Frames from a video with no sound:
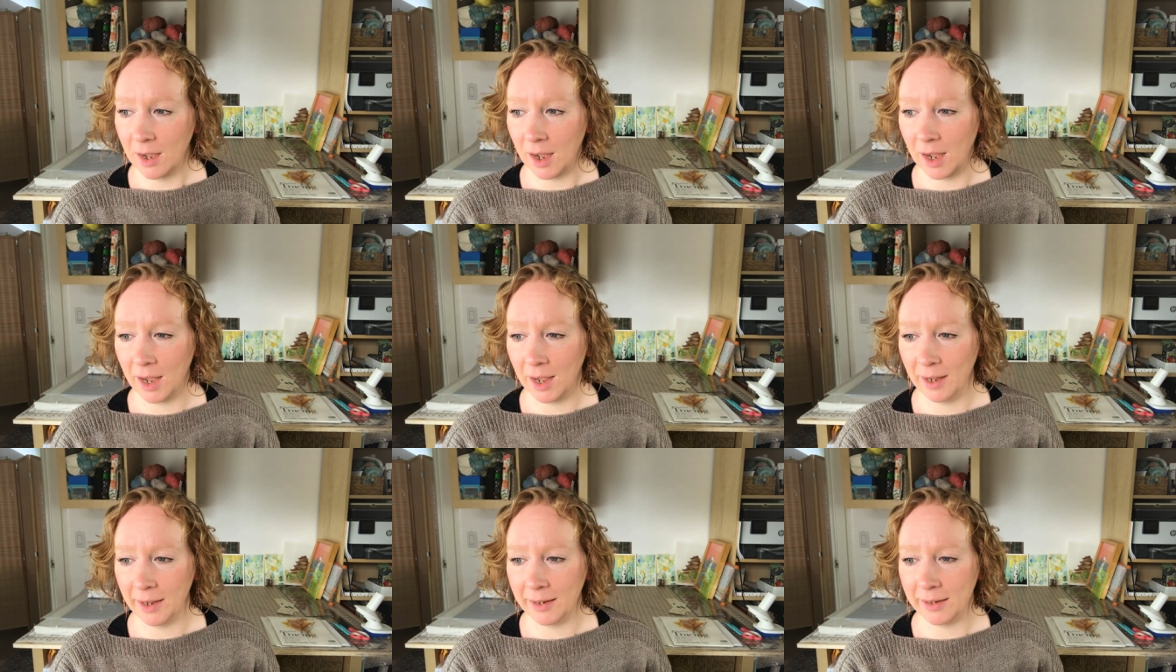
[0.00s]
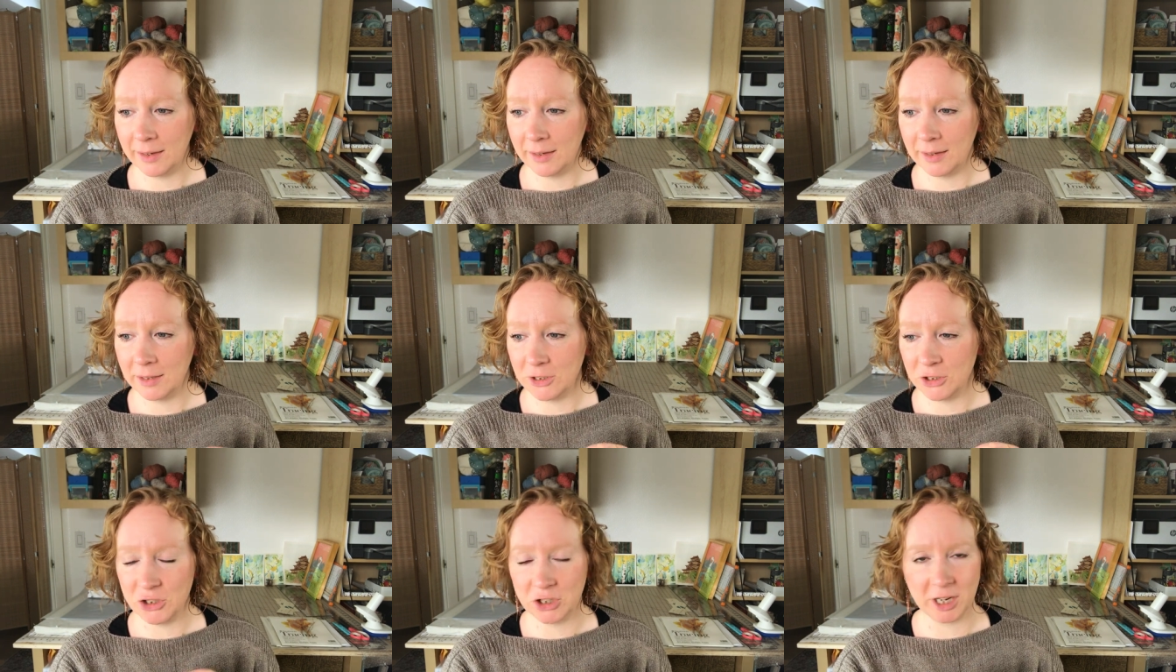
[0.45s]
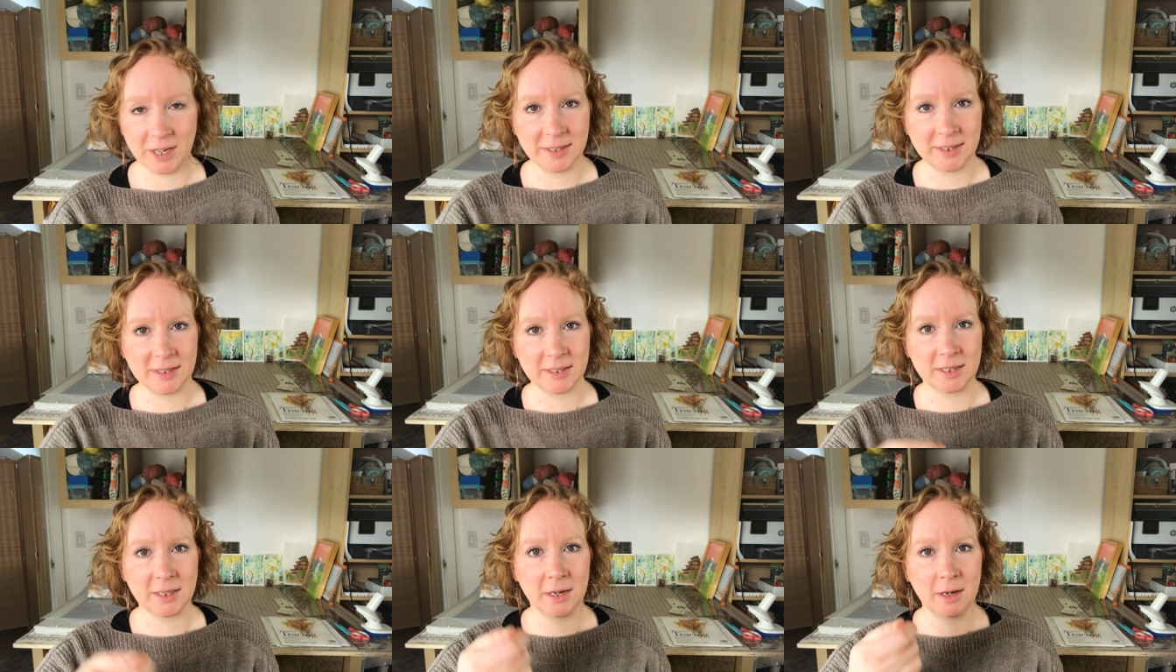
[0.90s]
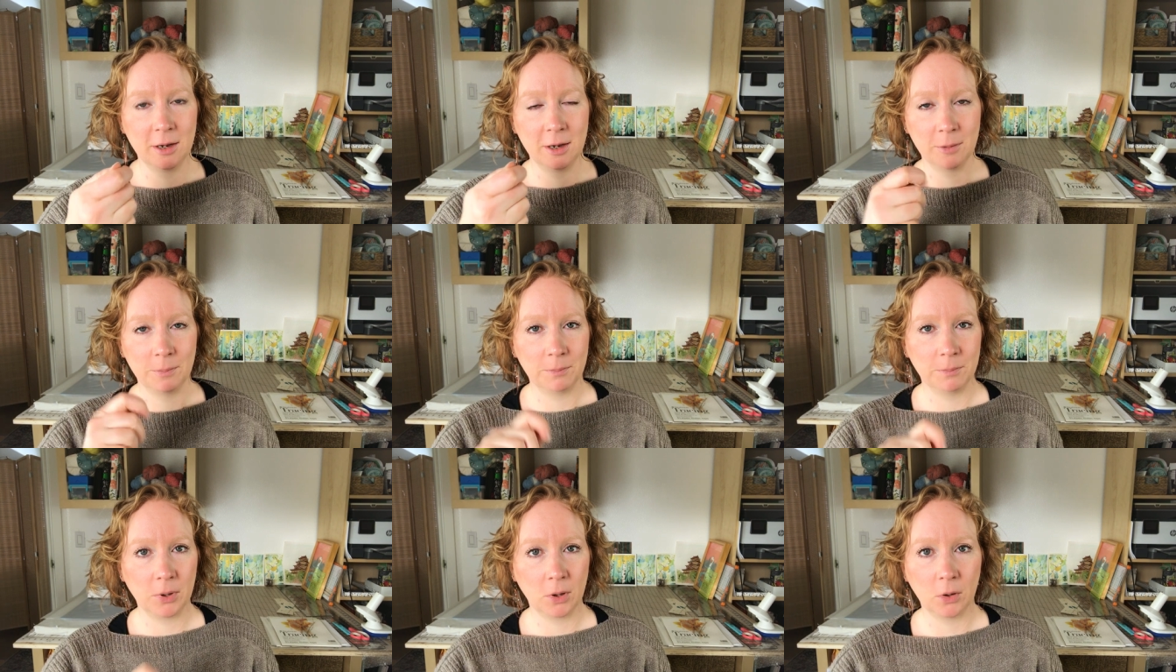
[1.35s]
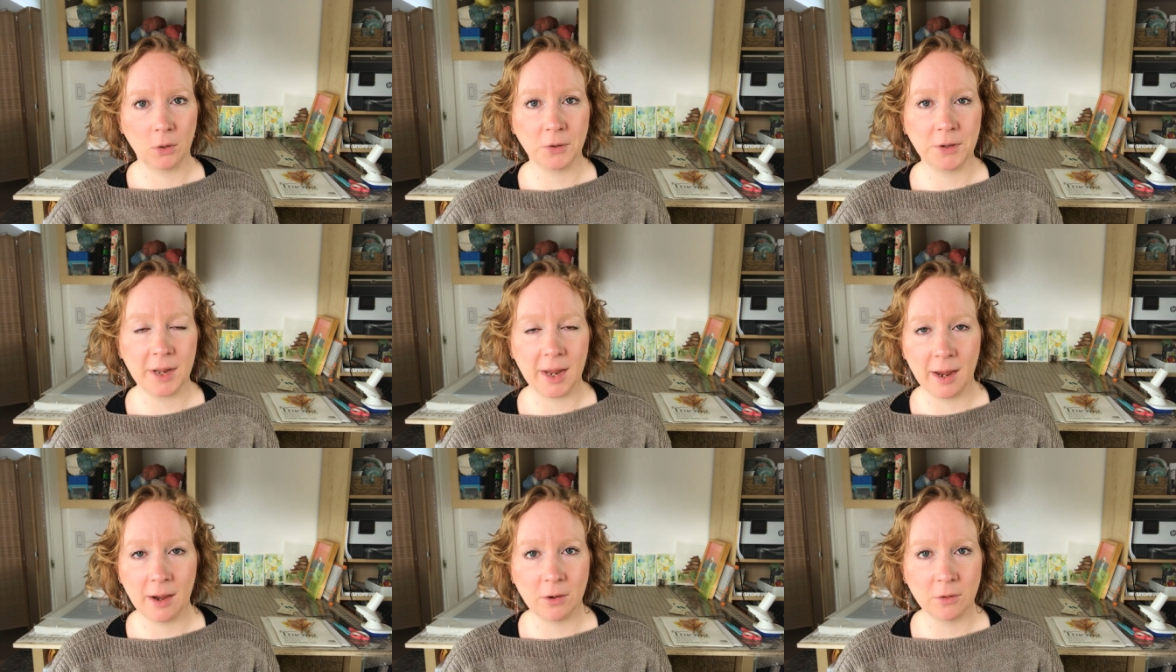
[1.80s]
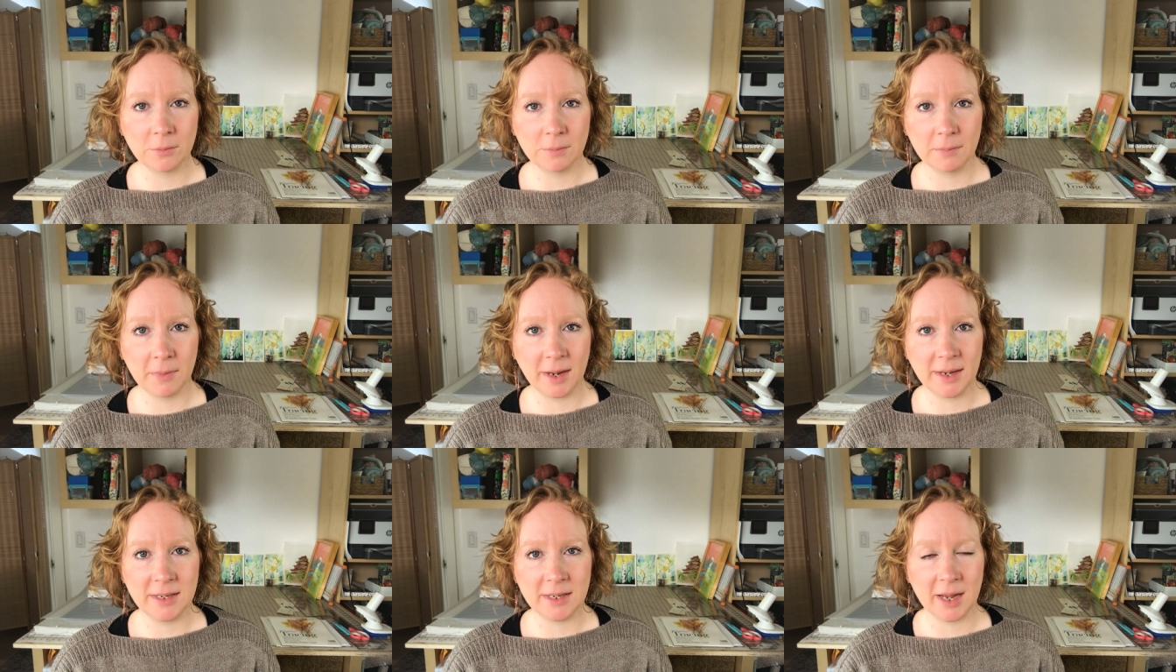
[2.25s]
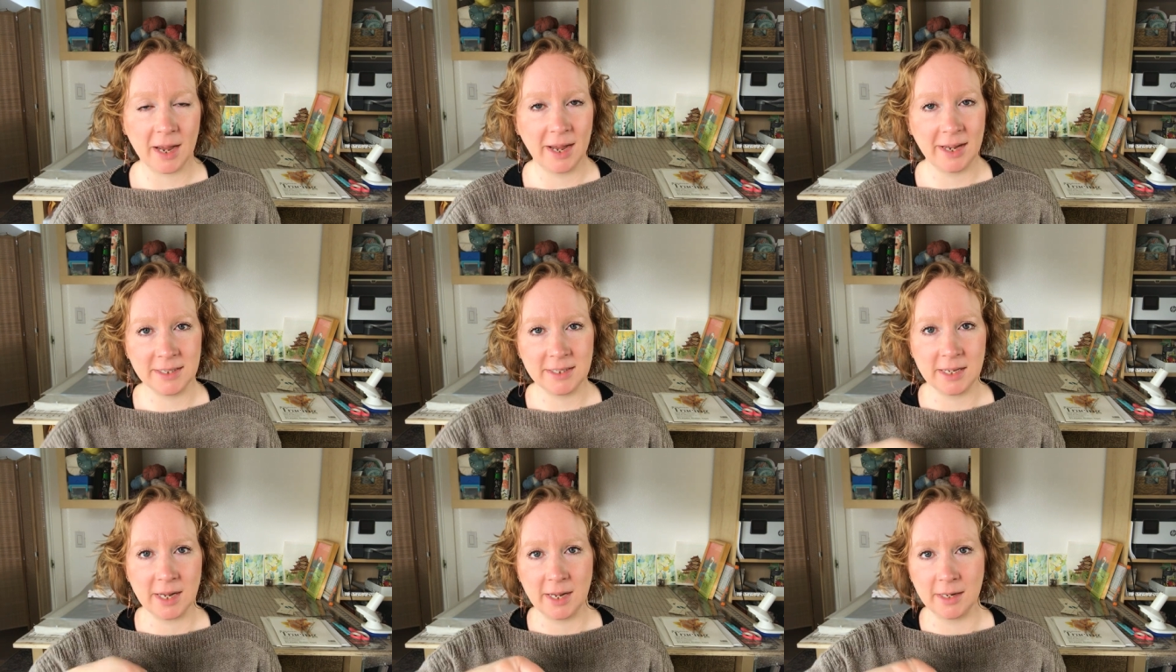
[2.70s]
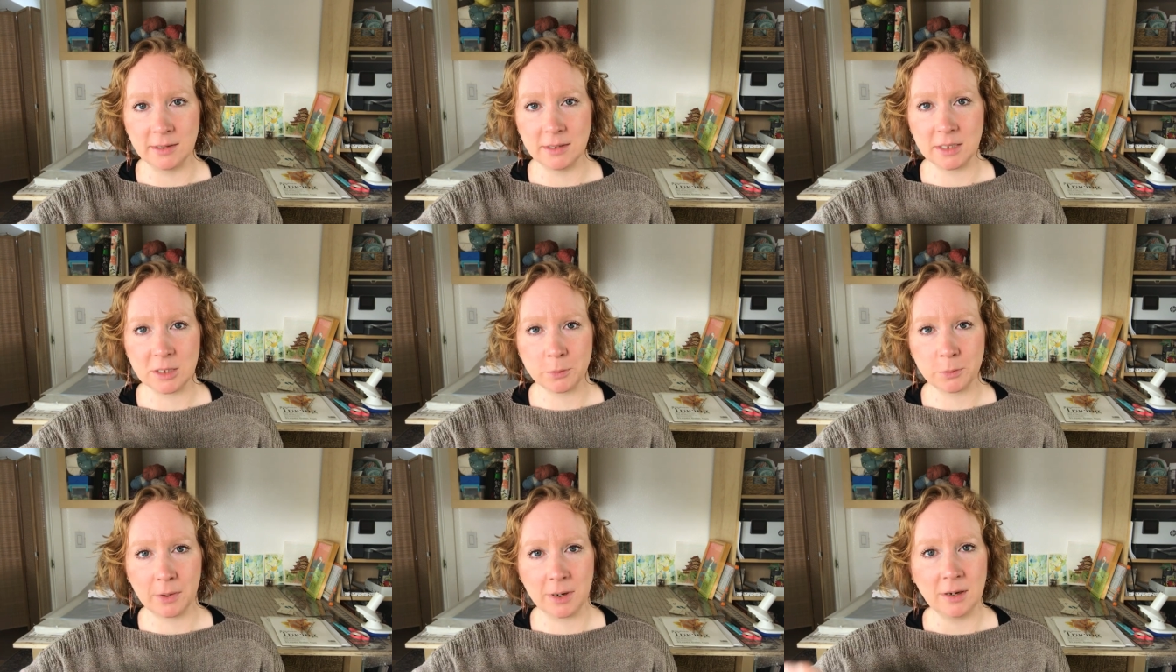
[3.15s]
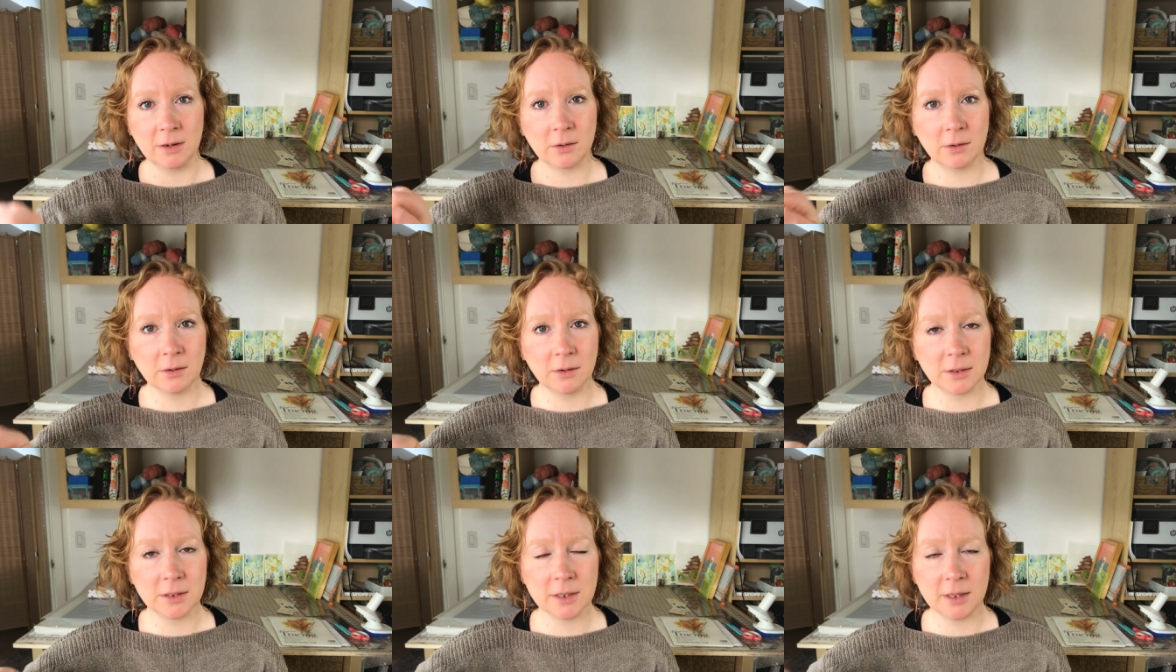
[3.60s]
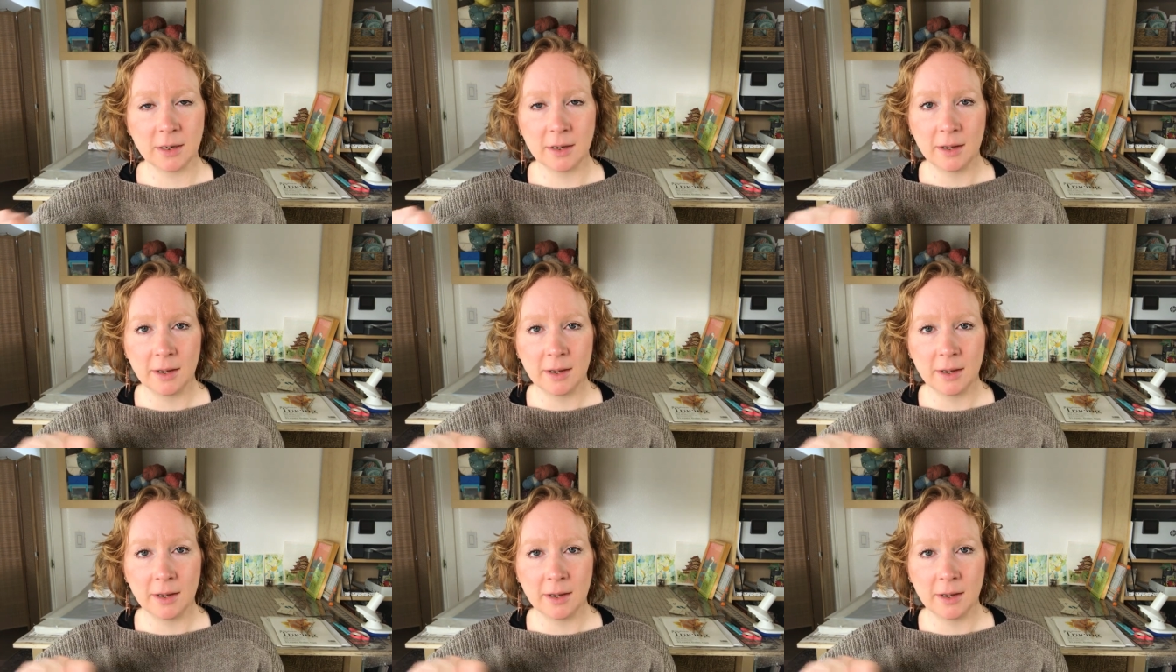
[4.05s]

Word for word: I just pulled out my dyes and sprinkled